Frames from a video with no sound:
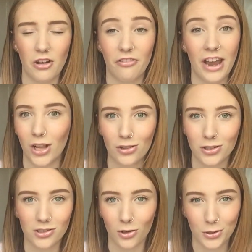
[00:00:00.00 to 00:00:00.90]
a
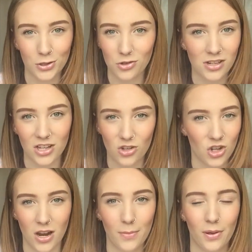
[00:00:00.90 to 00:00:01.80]
failed long distance
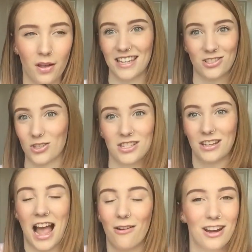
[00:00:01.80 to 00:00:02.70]
relationship. That's
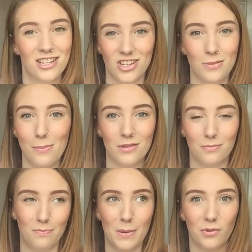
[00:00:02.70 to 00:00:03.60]
just how relationships
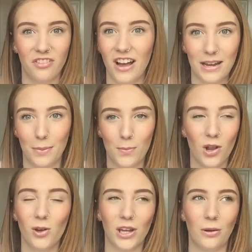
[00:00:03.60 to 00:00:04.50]
happen. People fight,
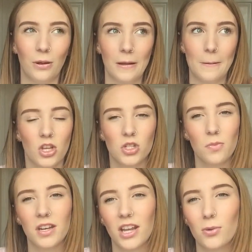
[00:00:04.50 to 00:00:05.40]
people argue.
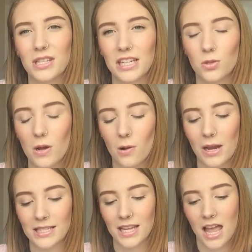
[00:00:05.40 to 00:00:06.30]
Something I always think as
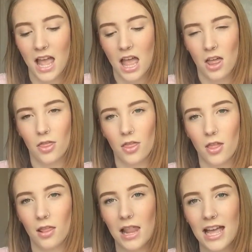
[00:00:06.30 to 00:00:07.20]
well is,
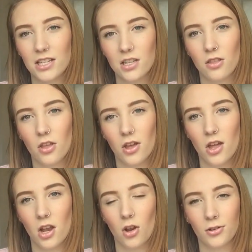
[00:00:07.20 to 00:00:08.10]
let
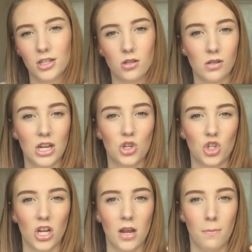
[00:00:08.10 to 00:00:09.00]
the long distance
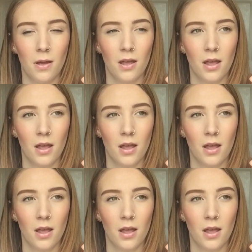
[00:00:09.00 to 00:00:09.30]
relationship